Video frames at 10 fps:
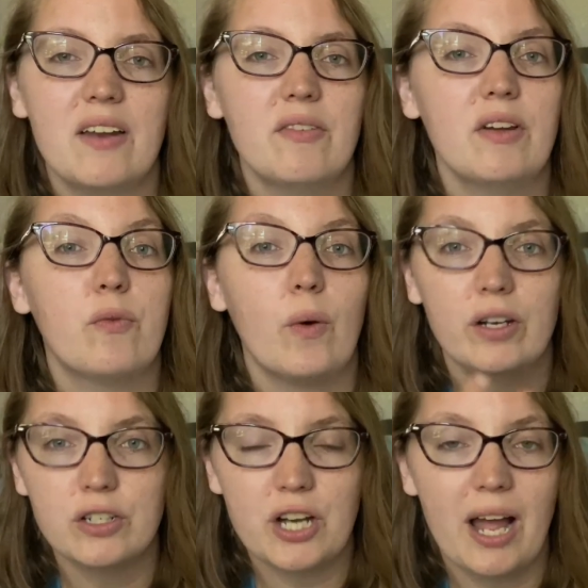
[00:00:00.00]
of it for
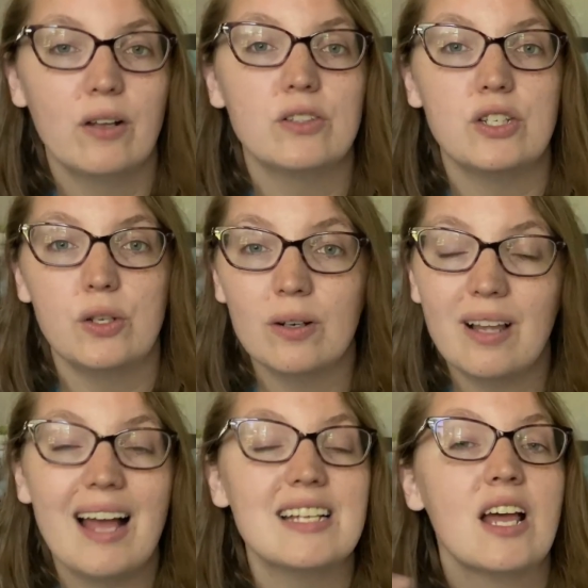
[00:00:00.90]
your child to
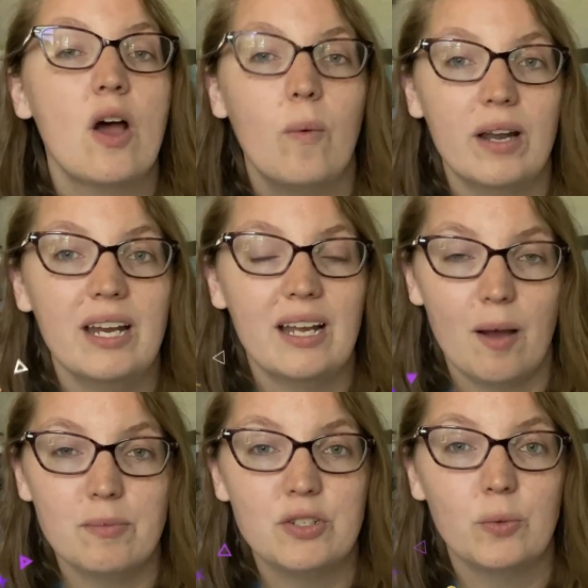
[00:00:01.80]
utilize when it
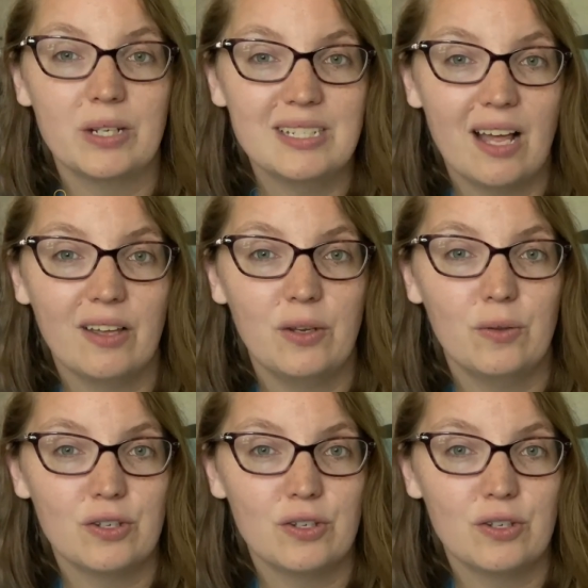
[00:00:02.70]
comes to retelling you the